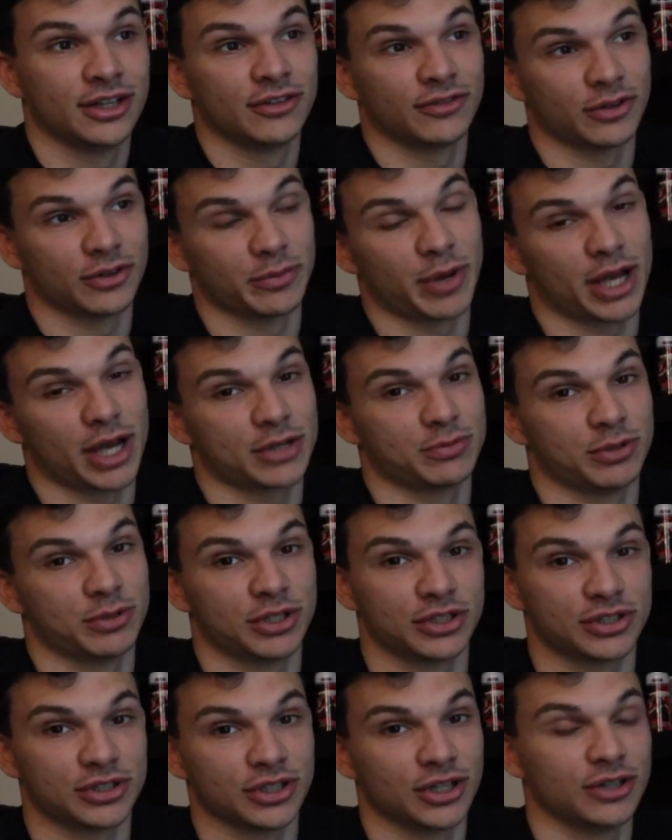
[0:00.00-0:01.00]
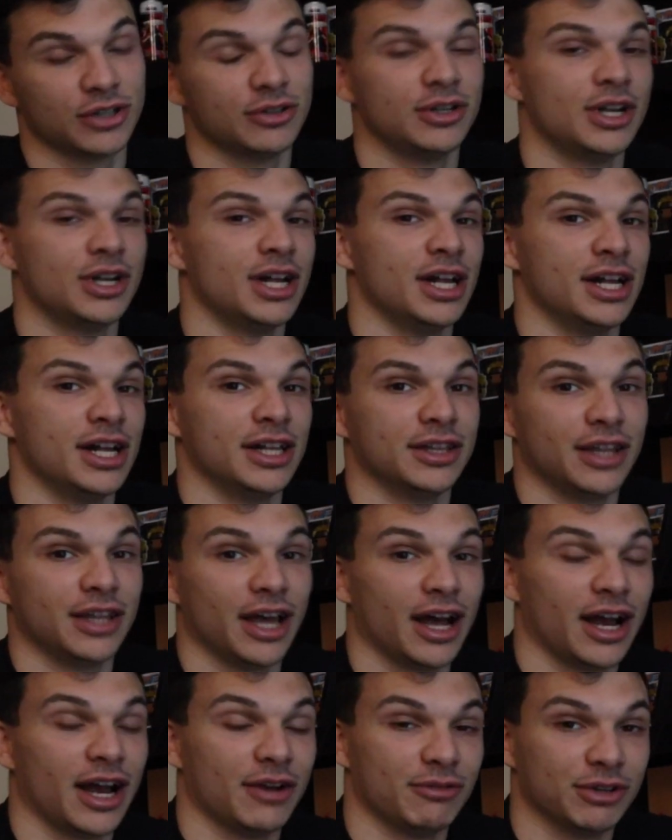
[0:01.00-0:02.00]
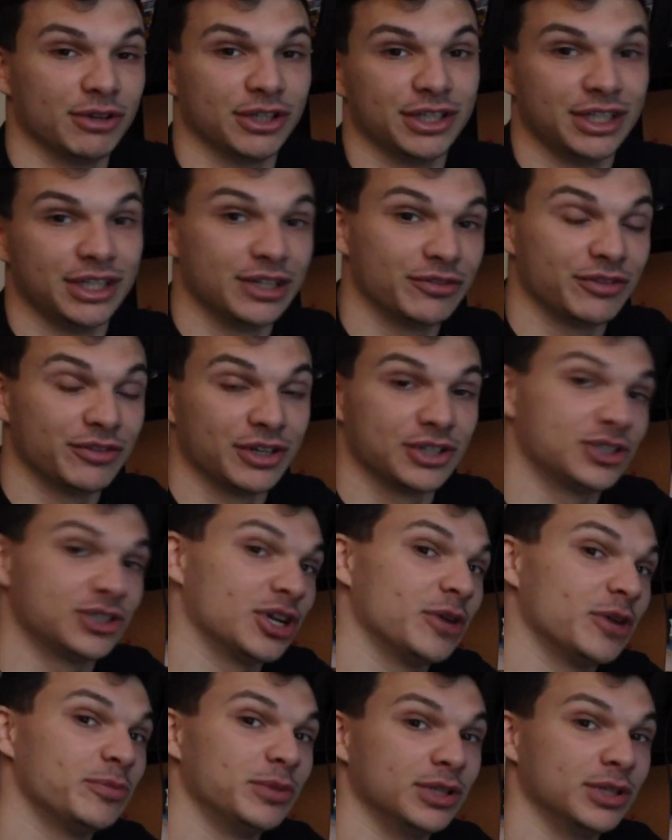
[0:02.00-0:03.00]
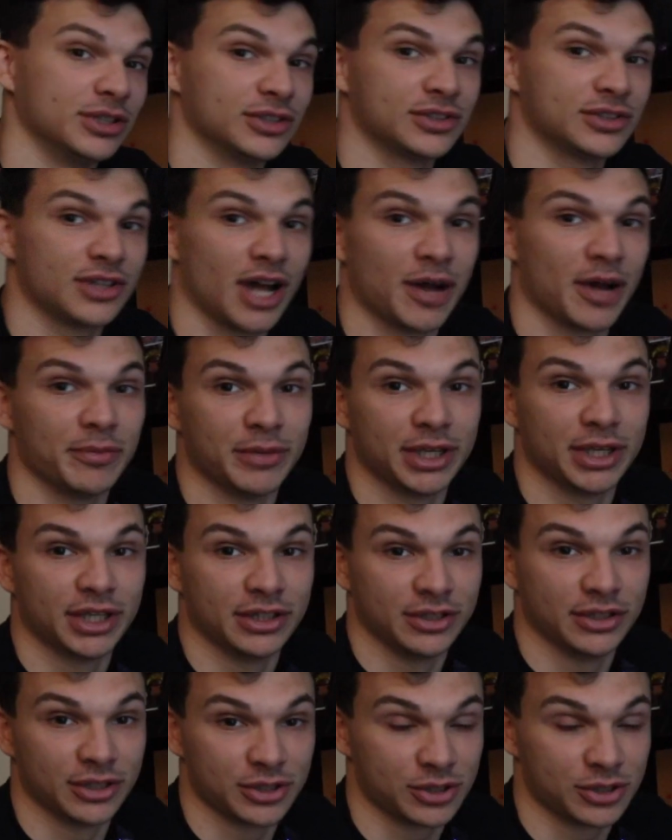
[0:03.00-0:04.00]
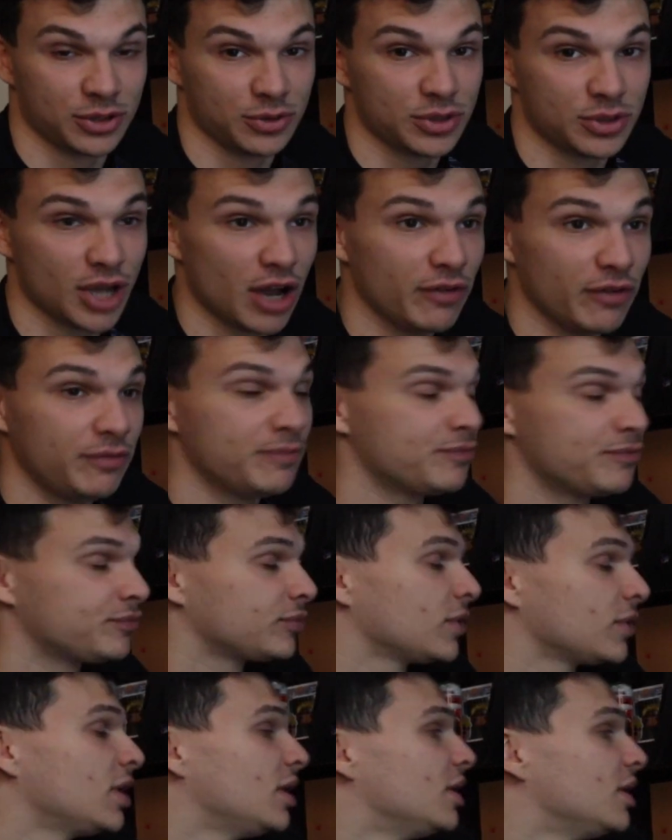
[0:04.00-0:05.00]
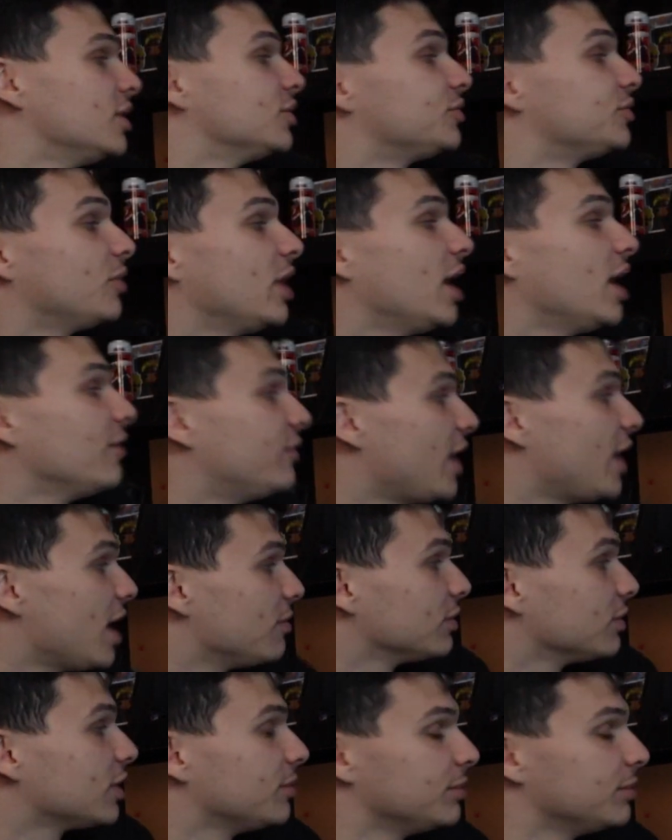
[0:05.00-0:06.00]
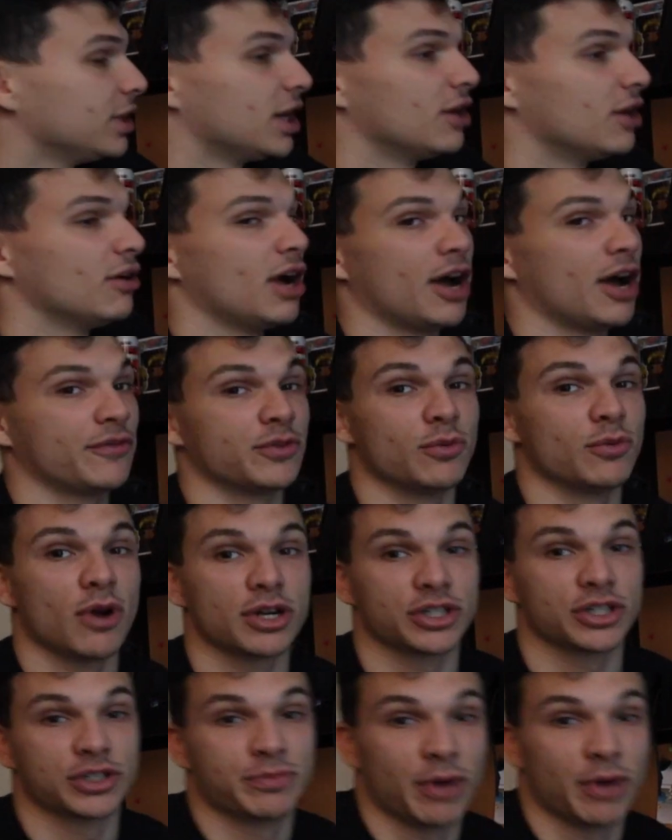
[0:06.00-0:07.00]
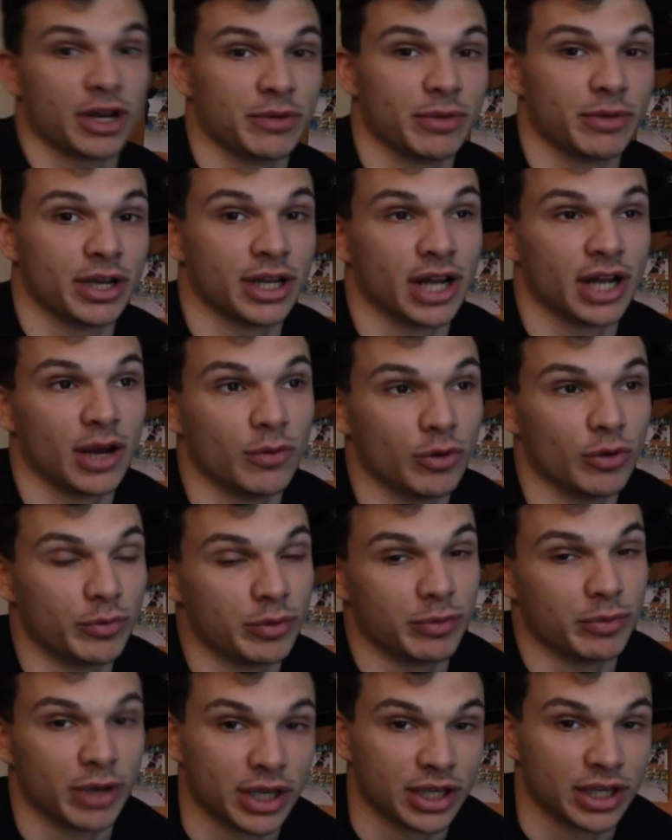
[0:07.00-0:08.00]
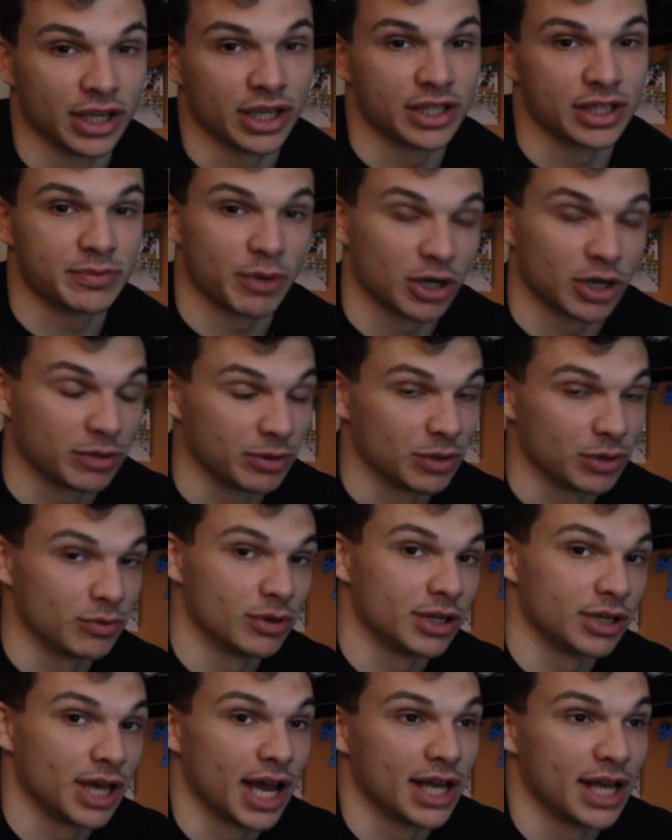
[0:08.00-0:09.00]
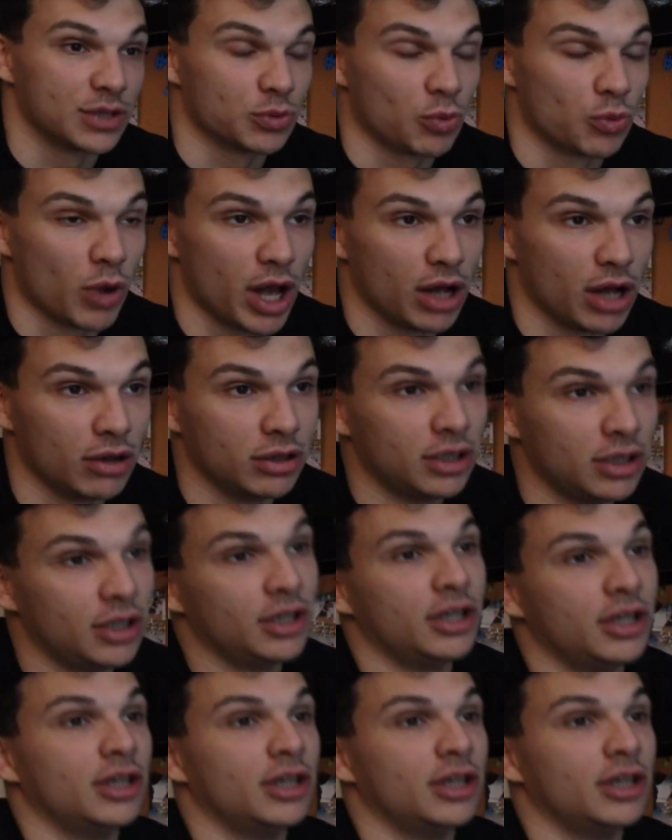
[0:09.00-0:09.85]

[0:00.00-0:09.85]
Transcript: for the past week or so that I really need to finish up and stop making the excuse of. So I have that one coming out. After watching Spider-Man, I will be making a Spider-Man one as well.